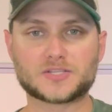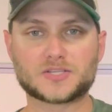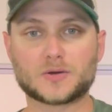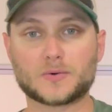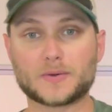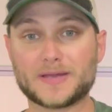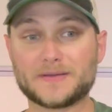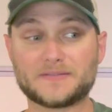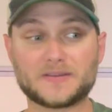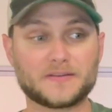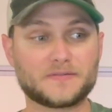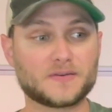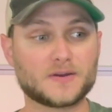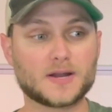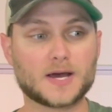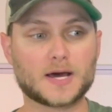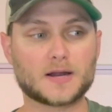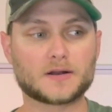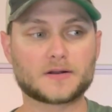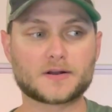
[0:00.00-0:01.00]
So even if you're
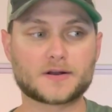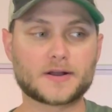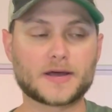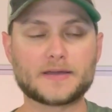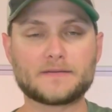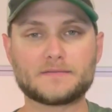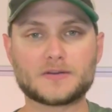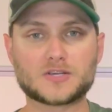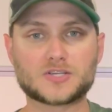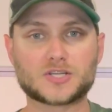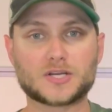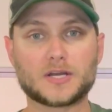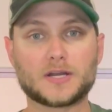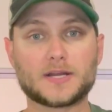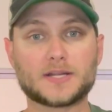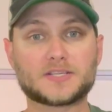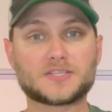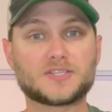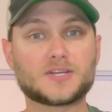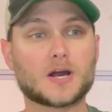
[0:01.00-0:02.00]
not under night vision and
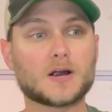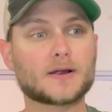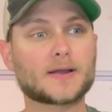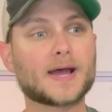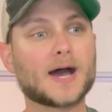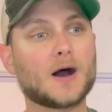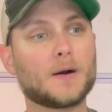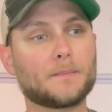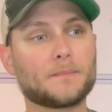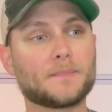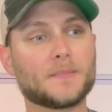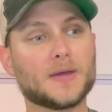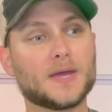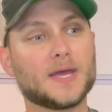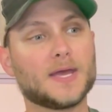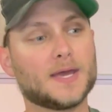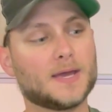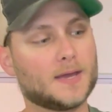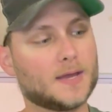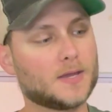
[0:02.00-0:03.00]
it's dark out,
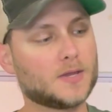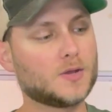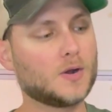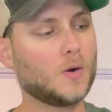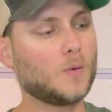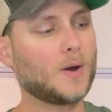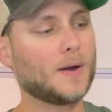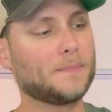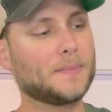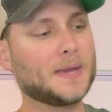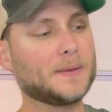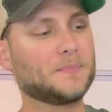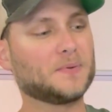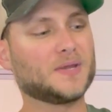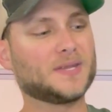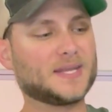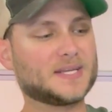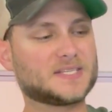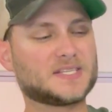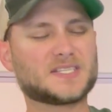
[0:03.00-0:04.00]
you don't want people
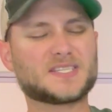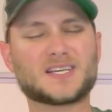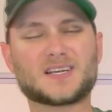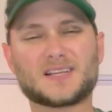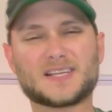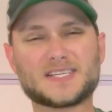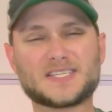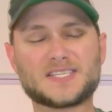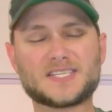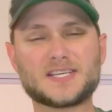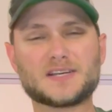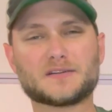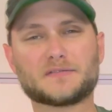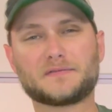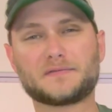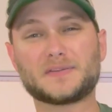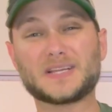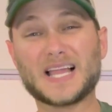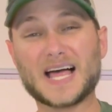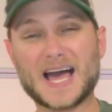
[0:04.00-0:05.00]
to necessarily see your
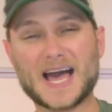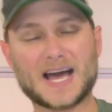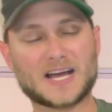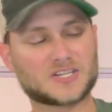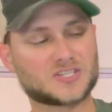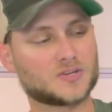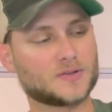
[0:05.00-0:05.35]
flash.